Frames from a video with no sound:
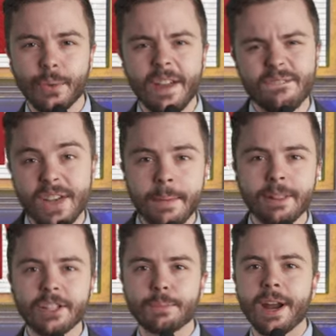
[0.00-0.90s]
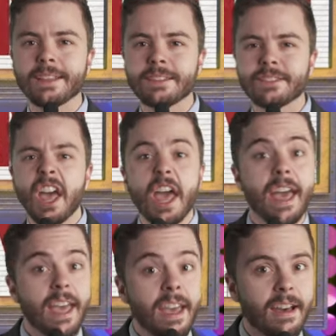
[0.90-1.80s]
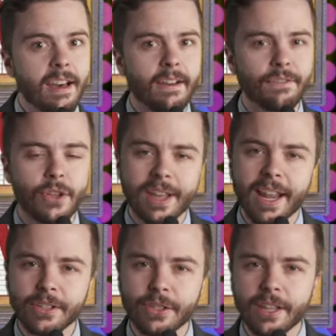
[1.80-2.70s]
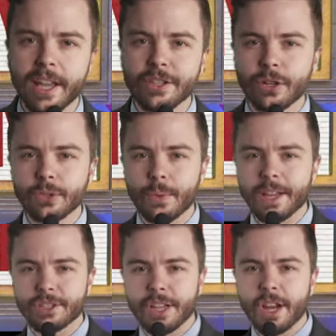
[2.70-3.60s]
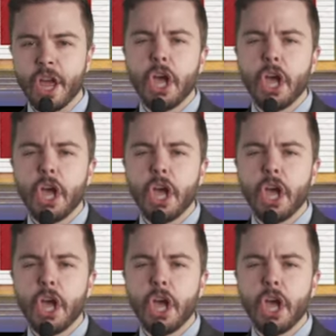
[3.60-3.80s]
to win fabulous prizes if you can answer the age old question